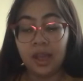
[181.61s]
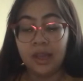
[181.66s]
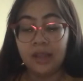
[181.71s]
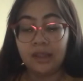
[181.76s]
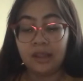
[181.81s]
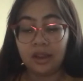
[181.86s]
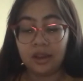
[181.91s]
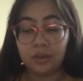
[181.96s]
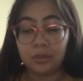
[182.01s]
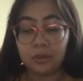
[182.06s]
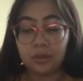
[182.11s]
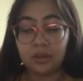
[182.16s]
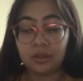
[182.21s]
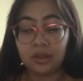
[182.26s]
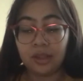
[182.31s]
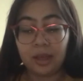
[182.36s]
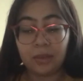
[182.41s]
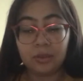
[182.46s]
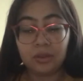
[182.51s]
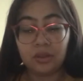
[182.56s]
The Arables
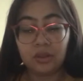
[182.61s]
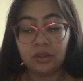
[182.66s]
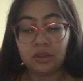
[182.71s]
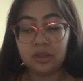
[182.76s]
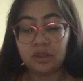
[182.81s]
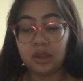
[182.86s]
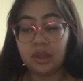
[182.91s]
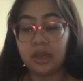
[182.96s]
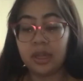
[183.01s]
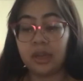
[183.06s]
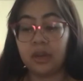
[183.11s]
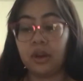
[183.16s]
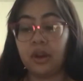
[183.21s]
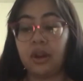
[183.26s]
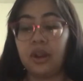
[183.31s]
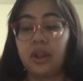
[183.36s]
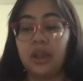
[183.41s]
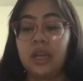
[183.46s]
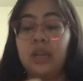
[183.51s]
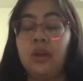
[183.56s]
climbed into the truck and
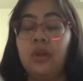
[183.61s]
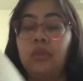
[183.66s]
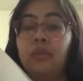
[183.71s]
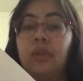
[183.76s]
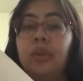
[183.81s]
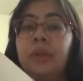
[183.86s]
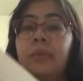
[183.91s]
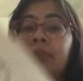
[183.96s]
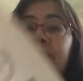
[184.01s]
hurried over.